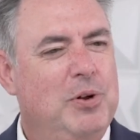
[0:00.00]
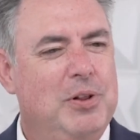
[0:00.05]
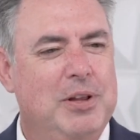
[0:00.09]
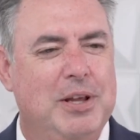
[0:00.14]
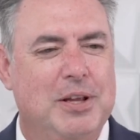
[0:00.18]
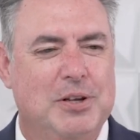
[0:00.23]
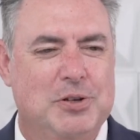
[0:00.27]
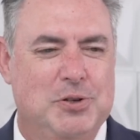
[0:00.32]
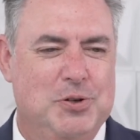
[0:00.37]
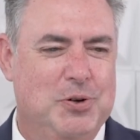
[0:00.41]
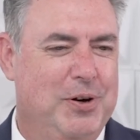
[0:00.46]
really
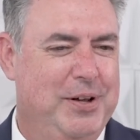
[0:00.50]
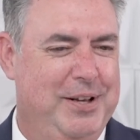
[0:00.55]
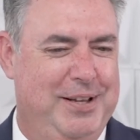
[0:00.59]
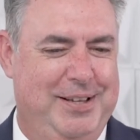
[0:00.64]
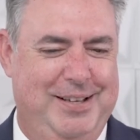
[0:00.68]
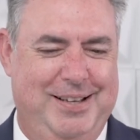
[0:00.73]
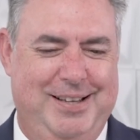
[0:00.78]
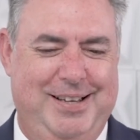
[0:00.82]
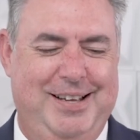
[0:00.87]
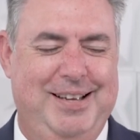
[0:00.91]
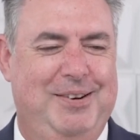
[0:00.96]
enjoyed
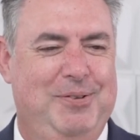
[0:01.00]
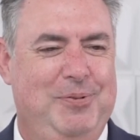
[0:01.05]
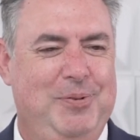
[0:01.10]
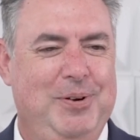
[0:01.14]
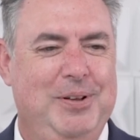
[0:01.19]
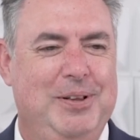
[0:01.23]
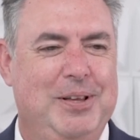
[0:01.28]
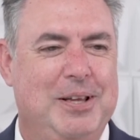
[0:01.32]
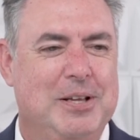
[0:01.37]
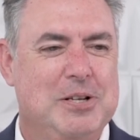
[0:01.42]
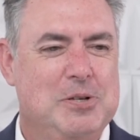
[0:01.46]
it.
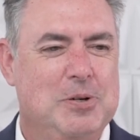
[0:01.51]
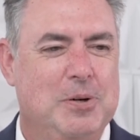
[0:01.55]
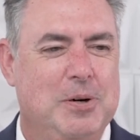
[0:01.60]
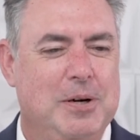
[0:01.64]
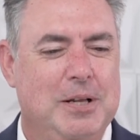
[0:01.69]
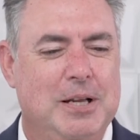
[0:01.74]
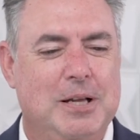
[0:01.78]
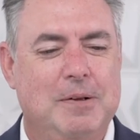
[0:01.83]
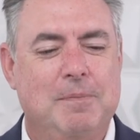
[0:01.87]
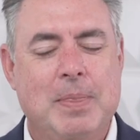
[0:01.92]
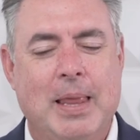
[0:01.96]
Really
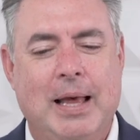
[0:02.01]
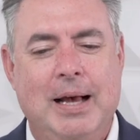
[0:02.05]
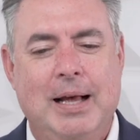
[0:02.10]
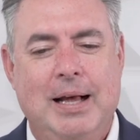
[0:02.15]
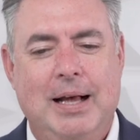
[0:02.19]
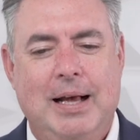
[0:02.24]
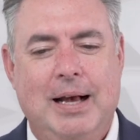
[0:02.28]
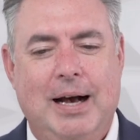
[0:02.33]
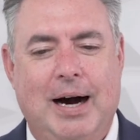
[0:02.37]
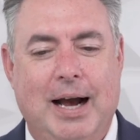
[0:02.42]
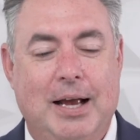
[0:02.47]
enjoyed it.
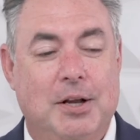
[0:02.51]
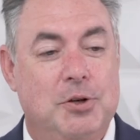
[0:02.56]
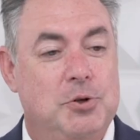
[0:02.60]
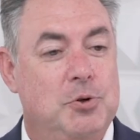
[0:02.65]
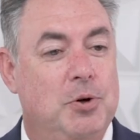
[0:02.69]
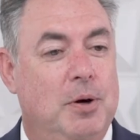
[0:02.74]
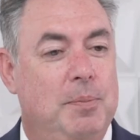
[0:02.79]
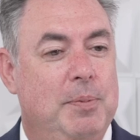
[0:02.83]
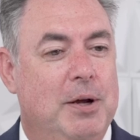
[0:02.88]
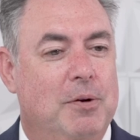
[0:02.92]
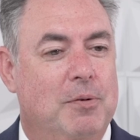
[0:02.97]
I
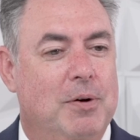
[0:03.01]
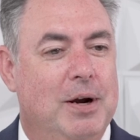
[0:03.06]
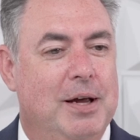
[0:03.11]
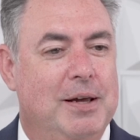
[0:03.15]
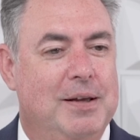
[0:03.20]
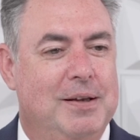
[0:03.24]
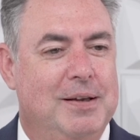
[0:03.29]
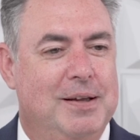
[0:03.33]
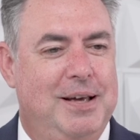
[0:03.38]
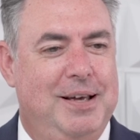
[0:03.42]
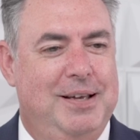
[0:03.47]
enjoy being
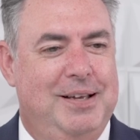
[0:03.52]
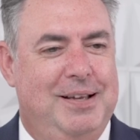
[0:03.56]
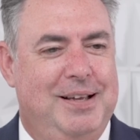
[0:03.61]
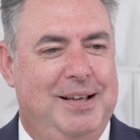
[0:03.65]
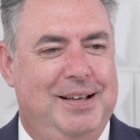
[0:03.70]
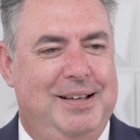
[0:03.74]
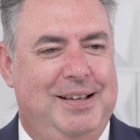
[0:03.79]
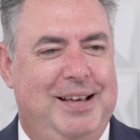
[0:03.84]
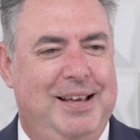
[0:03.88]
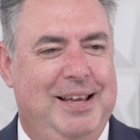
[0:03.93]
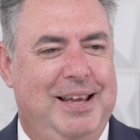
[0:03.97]
right,
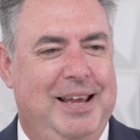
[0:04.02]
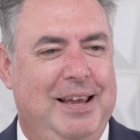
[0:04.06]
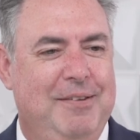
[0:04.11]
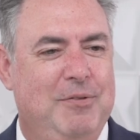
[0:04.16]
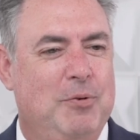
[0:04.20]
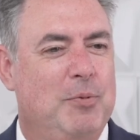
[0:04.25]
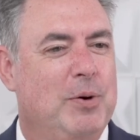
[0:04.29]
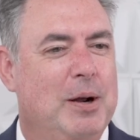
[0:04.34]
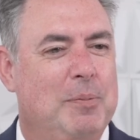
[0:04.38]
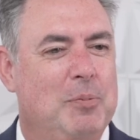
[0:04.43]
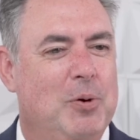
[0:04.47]

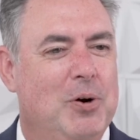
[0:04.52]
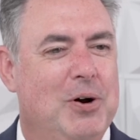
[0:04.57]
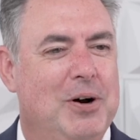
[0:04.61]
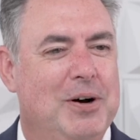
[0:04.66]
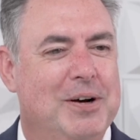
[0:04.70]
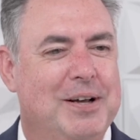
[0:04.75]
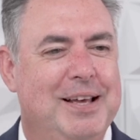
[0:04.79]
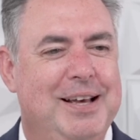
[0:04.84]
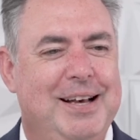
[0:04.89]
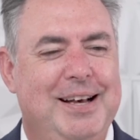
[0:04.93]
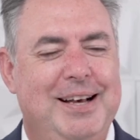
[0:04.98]
even when I'm
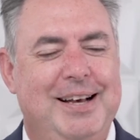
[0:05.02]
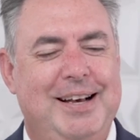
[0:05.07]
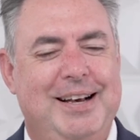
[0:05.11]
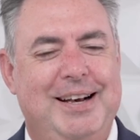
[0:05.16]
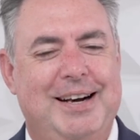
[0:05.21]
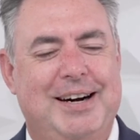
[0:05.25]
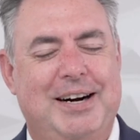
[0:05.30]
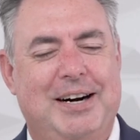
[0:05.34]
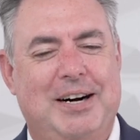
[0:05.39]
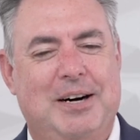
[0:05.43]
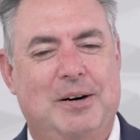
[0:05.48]
wrong.
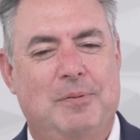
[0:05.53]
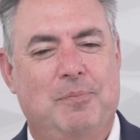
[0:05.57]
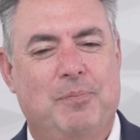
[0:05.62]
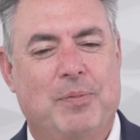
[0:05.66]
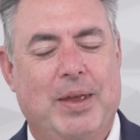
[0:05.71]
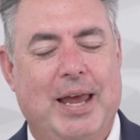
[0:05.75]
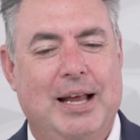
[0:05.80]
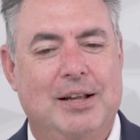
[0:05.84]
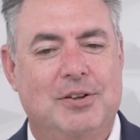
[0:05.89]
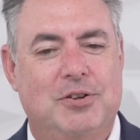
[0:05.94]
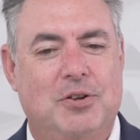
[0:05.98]

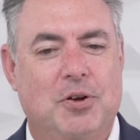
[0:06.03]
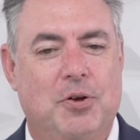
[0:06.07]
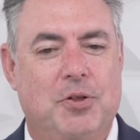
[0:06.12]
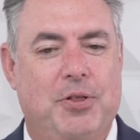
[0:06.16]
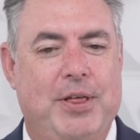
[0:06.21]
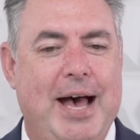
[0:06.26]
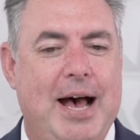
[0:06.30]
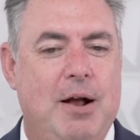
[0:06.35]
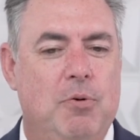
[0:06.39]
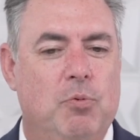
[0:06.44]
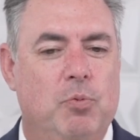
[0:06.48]
And so
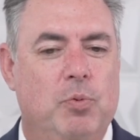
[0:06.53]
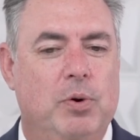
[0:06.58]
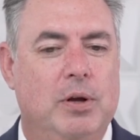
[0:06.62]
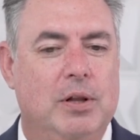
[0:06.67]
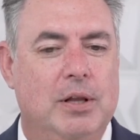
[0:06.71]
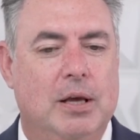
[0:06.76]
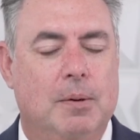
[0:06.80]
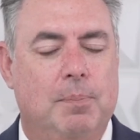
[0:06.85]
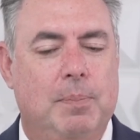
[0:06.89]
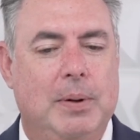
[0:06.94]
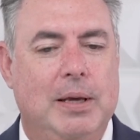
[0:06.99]
that
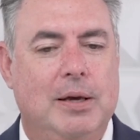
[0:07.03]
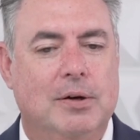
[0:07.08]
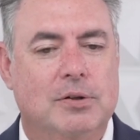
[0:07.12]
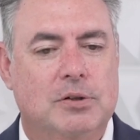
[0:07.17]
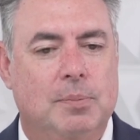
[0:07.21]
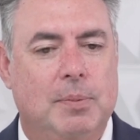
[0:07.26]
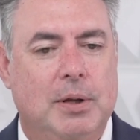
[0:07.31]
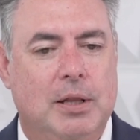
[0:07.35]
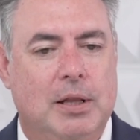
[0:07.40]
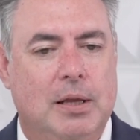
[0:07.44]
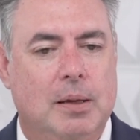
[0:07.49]
really appealed
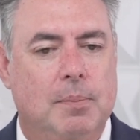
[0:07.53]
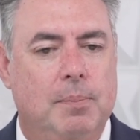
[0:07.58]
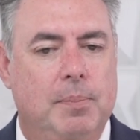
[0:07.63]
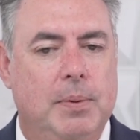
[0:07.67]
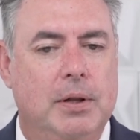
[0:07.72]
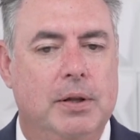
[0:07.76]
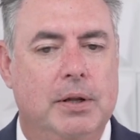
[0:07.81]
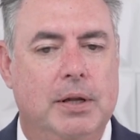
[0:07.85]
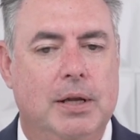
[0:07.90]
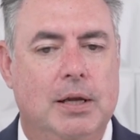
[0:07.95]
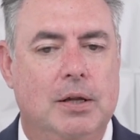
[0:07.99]
to me, the
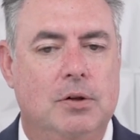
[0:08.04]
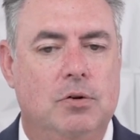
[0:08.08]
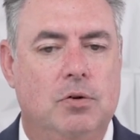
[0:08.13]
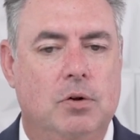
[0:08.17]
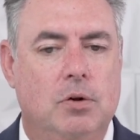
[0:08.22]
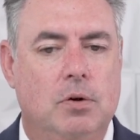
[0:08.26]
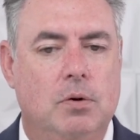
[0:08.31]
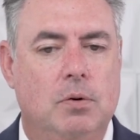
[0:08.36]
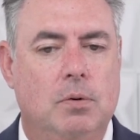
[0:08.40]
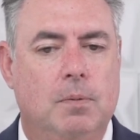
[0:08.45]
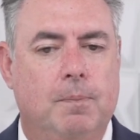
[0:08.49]
ability
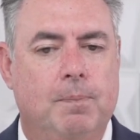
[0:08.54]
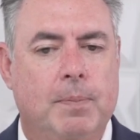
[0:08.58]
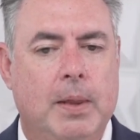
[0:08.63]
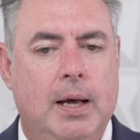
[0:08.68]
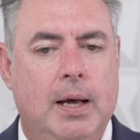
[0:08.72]
to